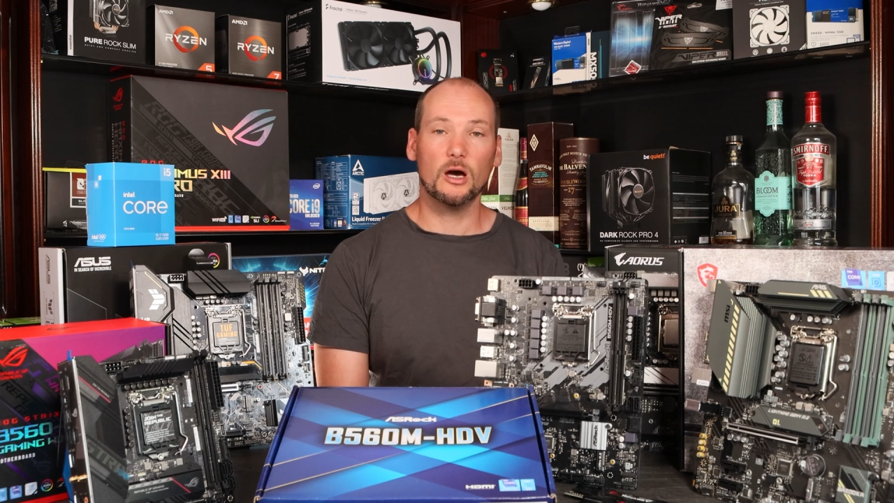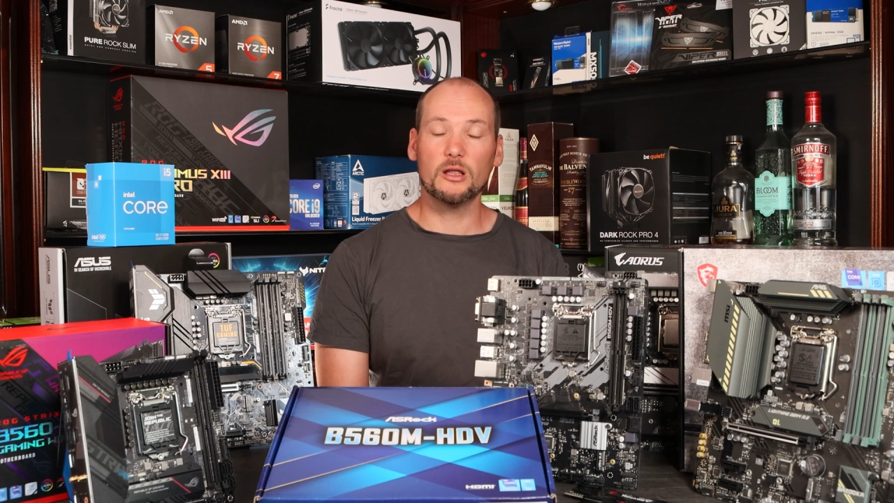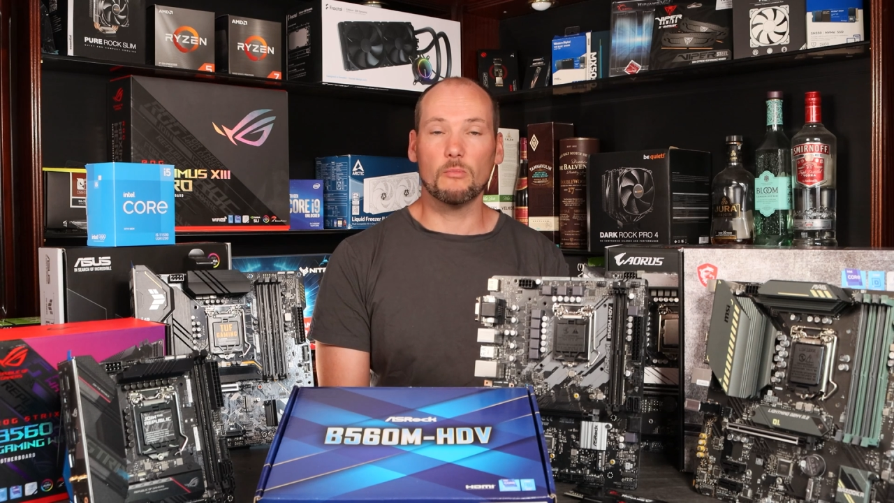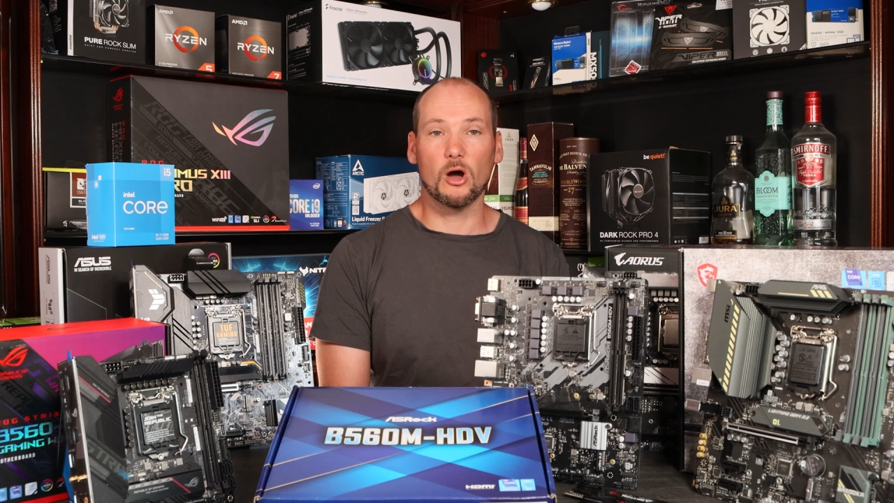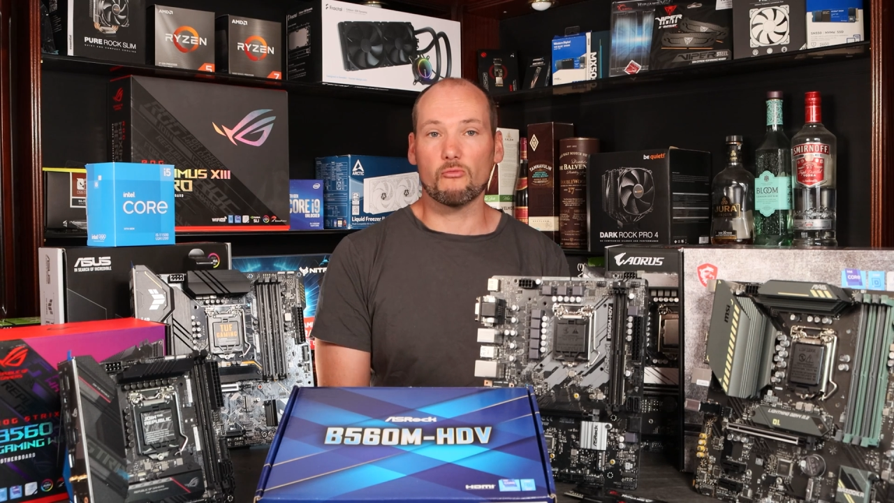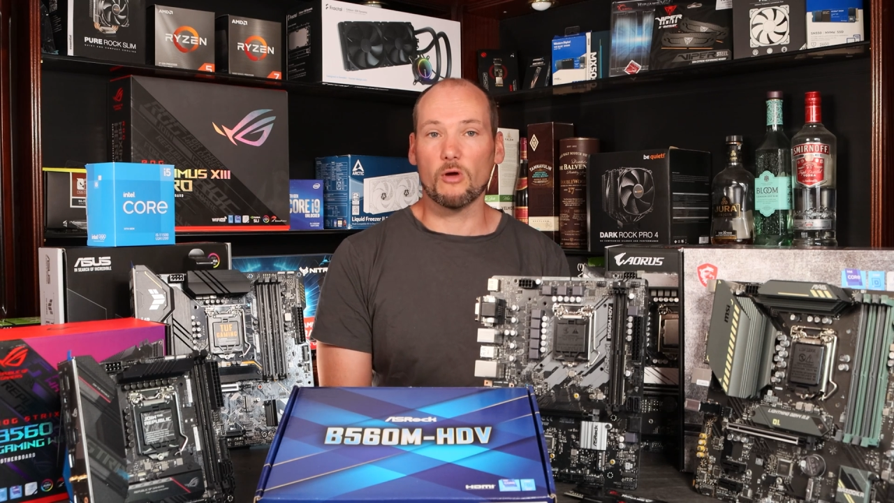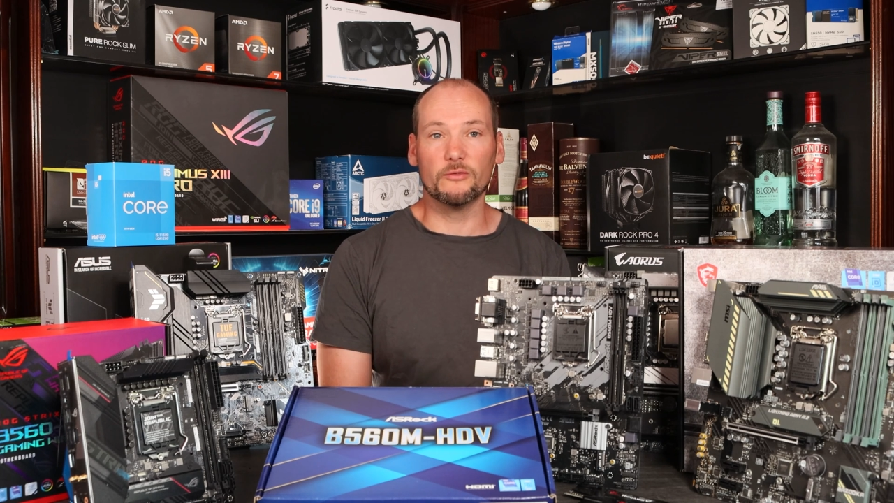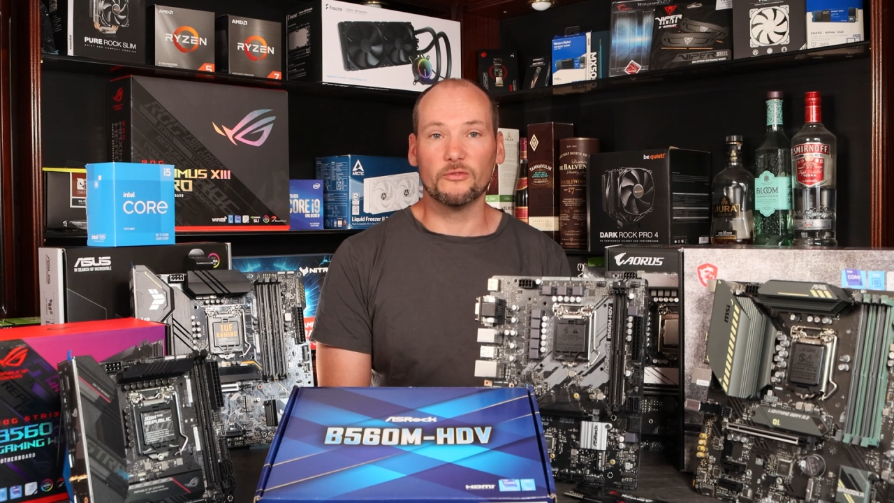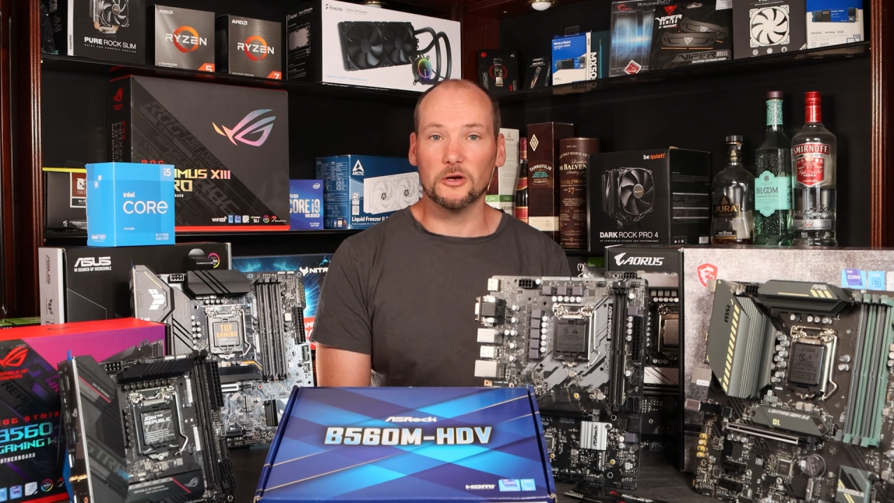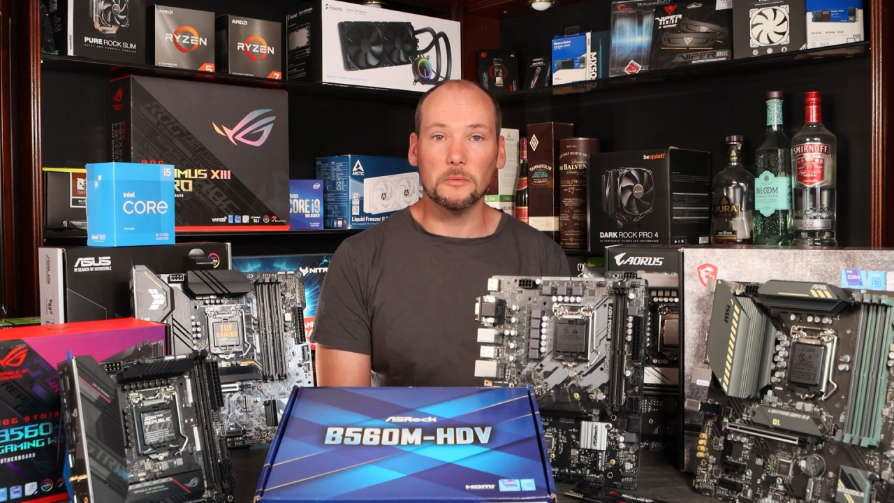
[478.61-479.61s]
and it might
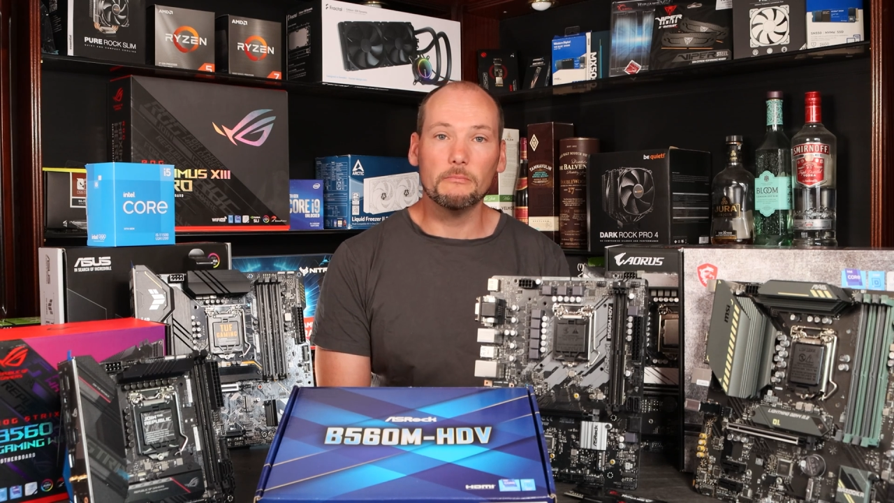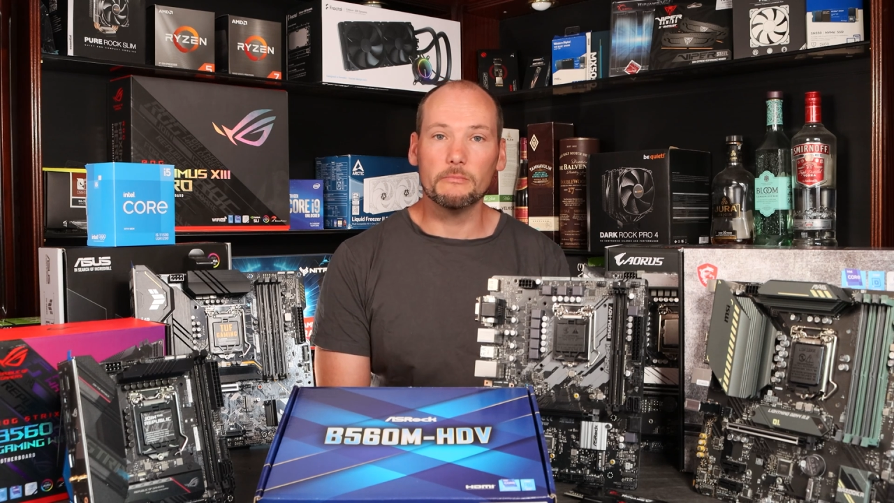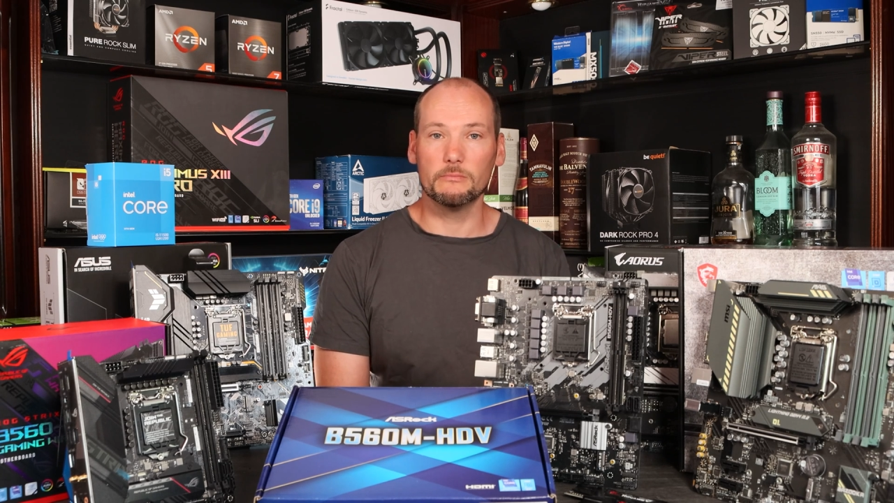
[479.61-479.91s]
run for